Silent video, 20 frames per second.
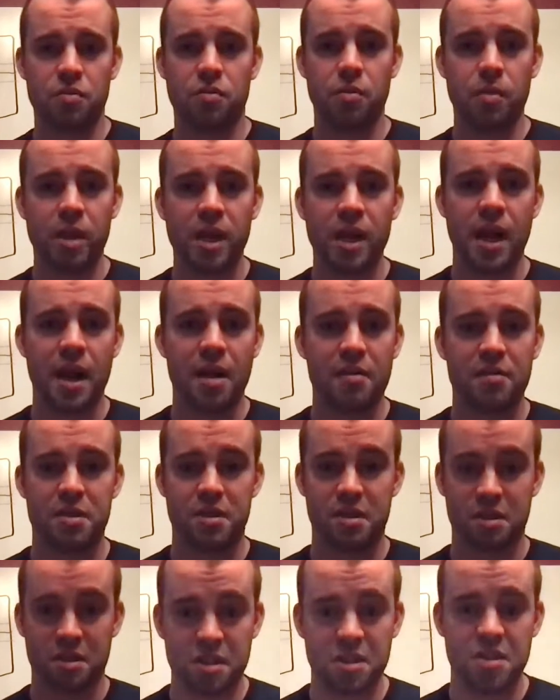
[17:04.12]
for me to have as
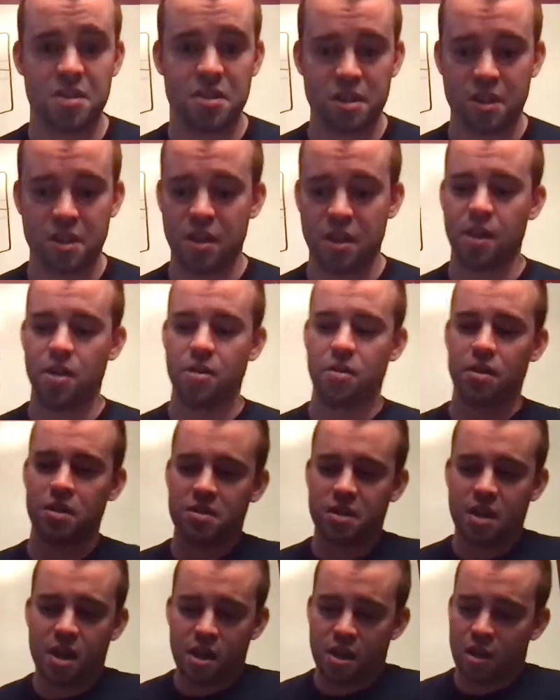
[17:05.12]
an assistant. You know, it's
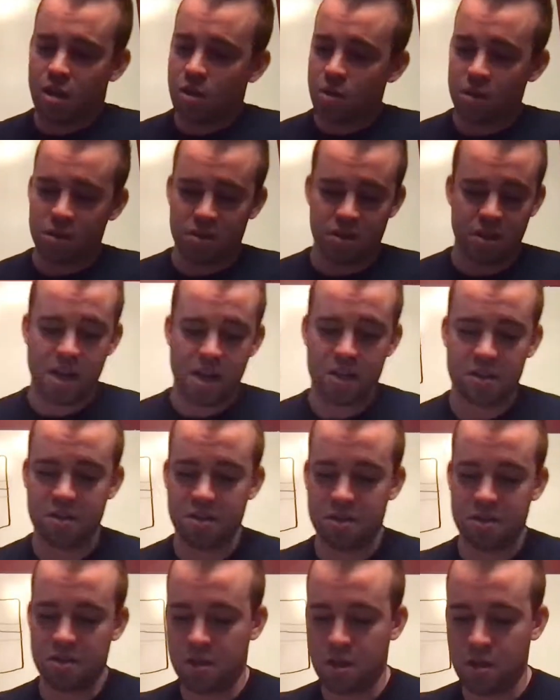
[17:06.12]
not always the
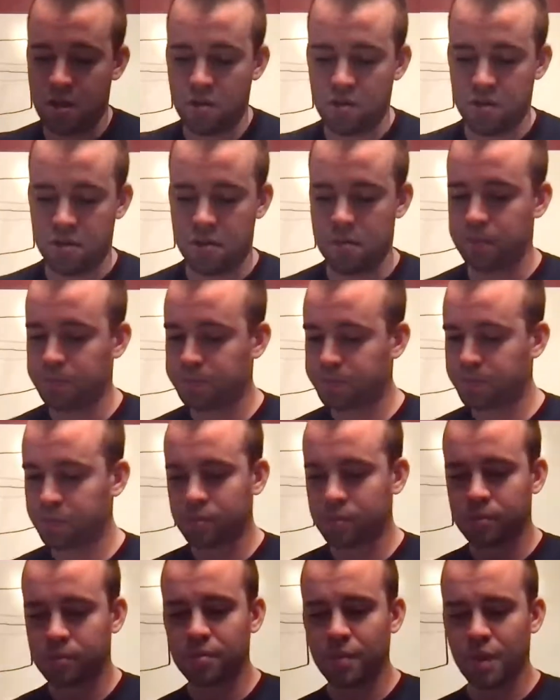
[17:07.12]
X's and O's, and
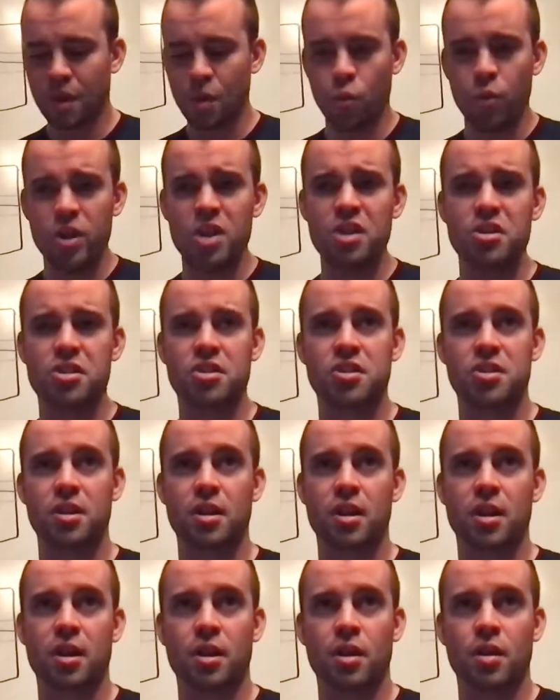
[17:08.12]
we just
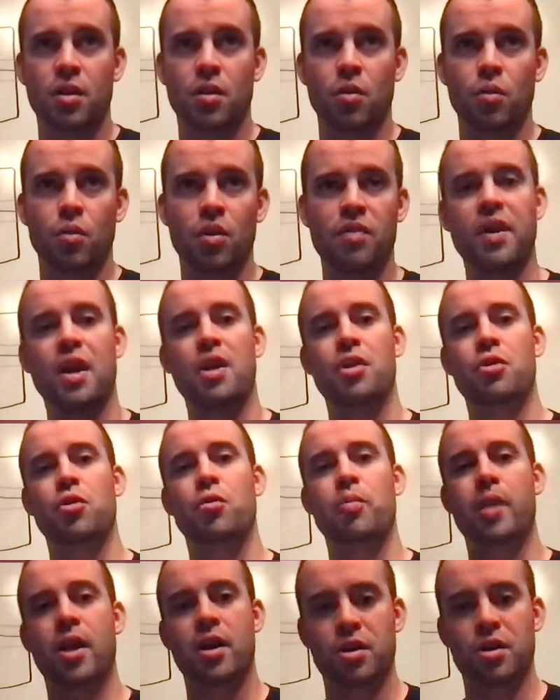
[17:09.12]
we've got to do a
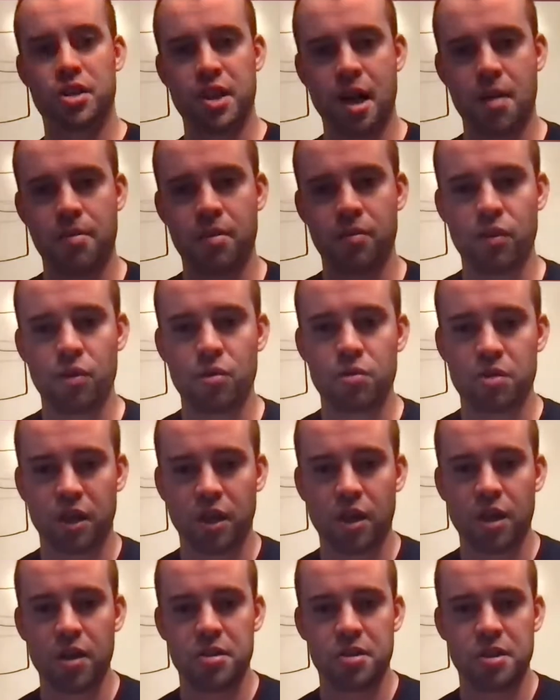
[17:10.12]
better job of using
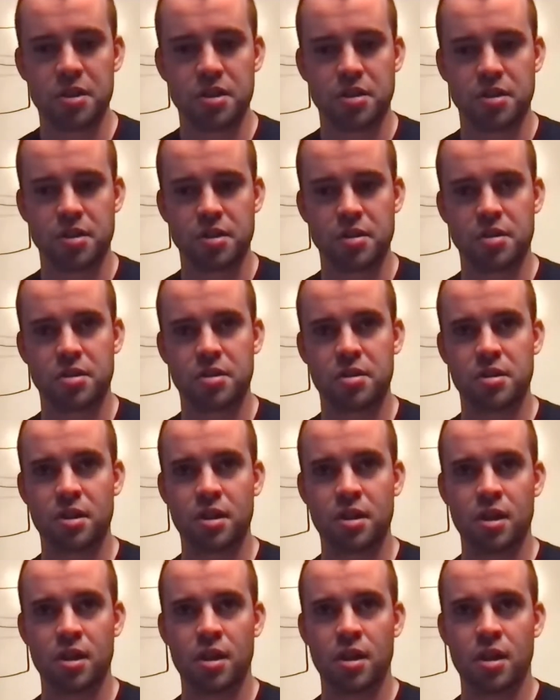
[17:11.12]
our assistants
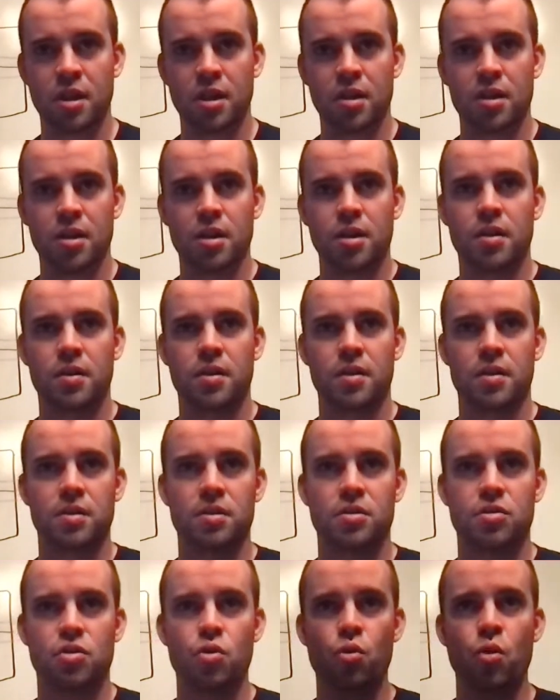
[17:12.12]

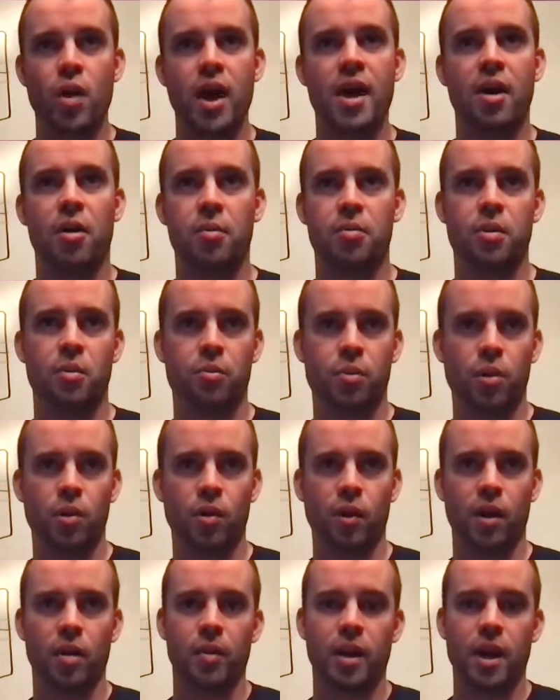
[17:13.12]
to help the
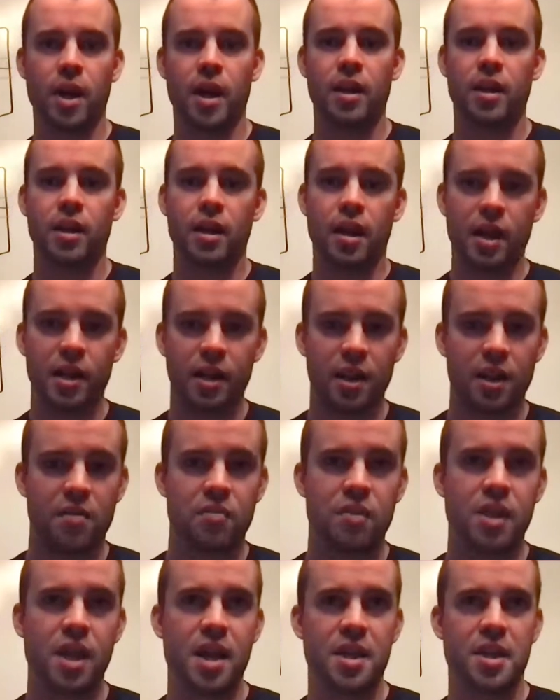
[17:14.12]
program. And I I love
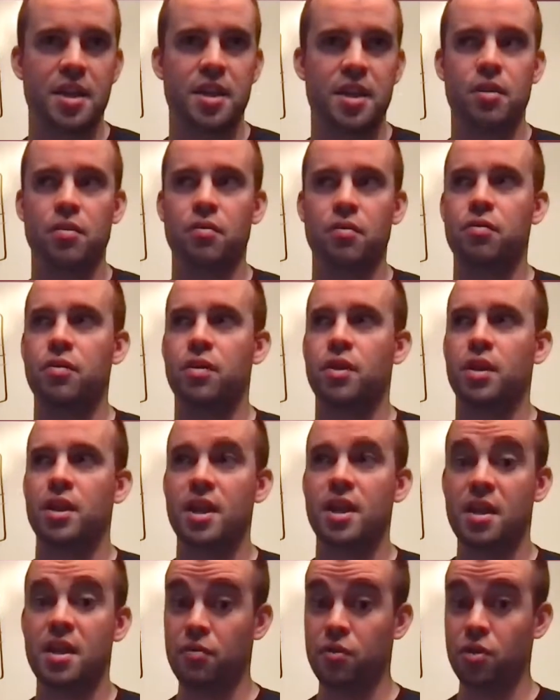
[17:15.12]
the idea of
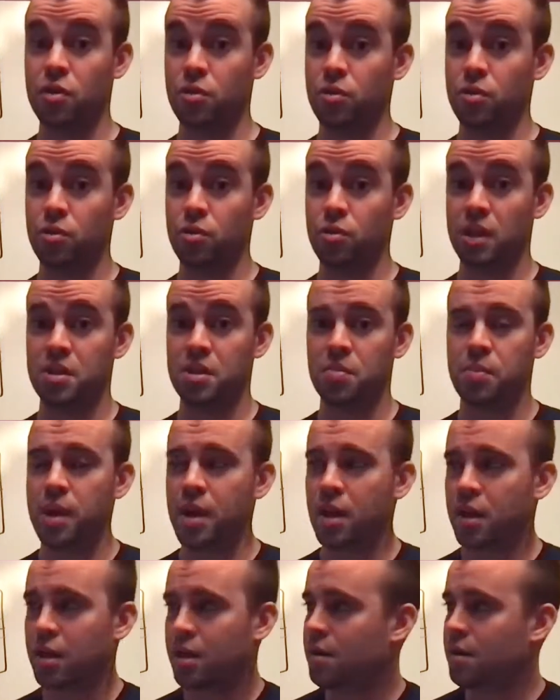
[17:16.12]
if you do get to
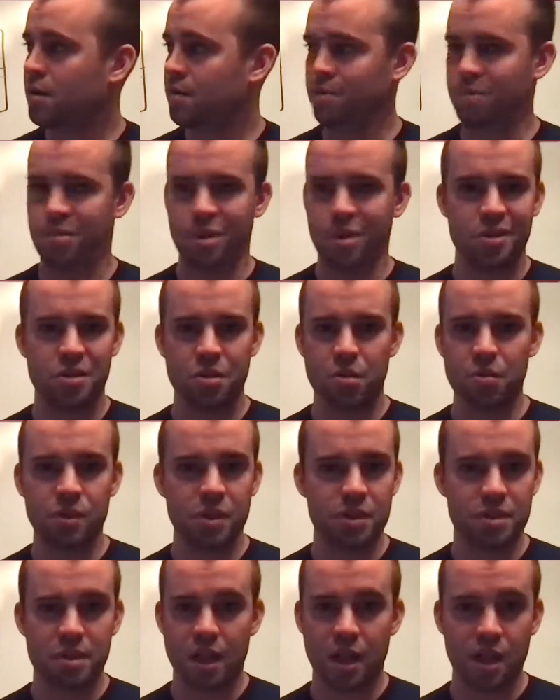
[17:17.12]
pick, pick someone
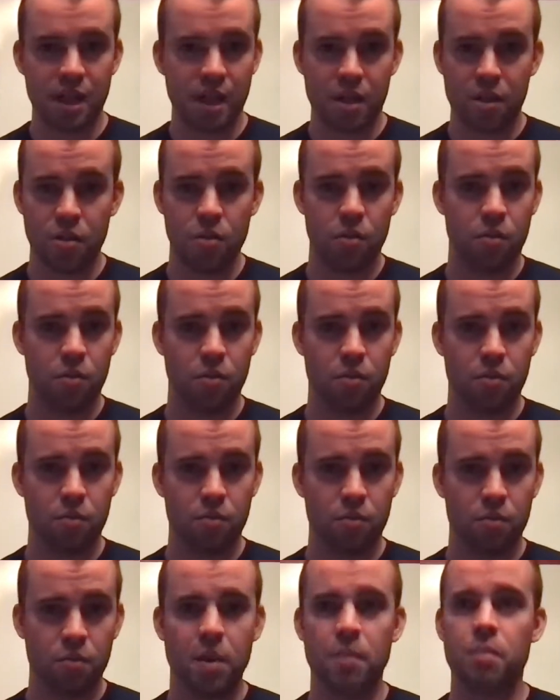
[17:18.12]
that's not like you.
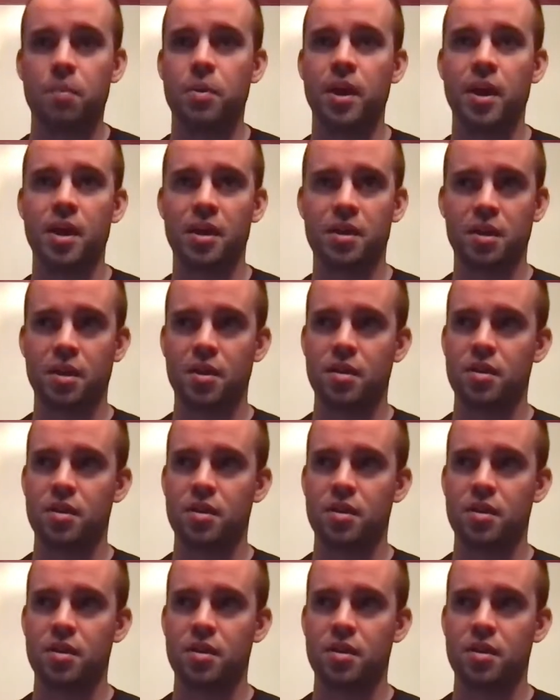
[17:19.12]
Pick, pick yeah.